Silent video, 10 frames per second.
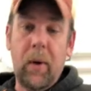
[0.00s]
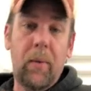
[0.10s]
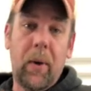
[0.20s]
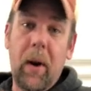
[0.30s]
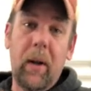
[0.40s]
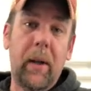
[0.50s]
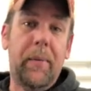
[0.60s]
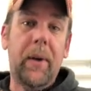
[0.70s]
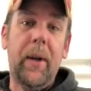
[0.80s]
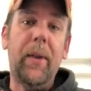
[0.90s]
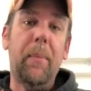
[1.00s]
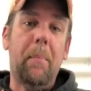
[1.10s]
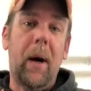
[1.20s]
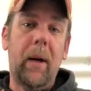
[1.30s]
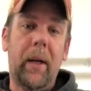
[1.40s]
overall, if you're in the
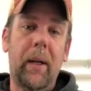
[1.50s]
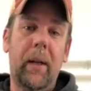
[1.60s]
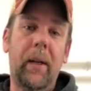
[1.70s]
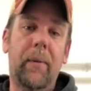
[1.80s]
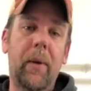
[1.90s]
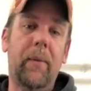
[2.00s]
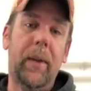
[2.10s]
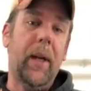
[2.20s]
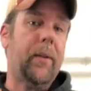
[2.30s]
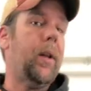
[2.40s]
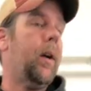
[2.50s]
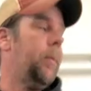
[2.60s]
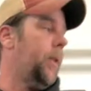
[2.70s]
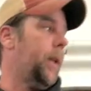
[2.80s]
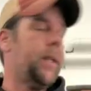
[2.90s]
market, if you have a desktop
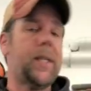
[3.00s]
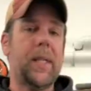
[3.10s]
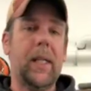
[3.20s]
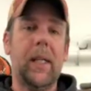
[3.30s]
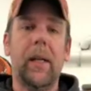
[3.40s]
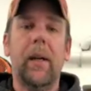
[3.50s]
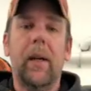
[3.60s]
CNC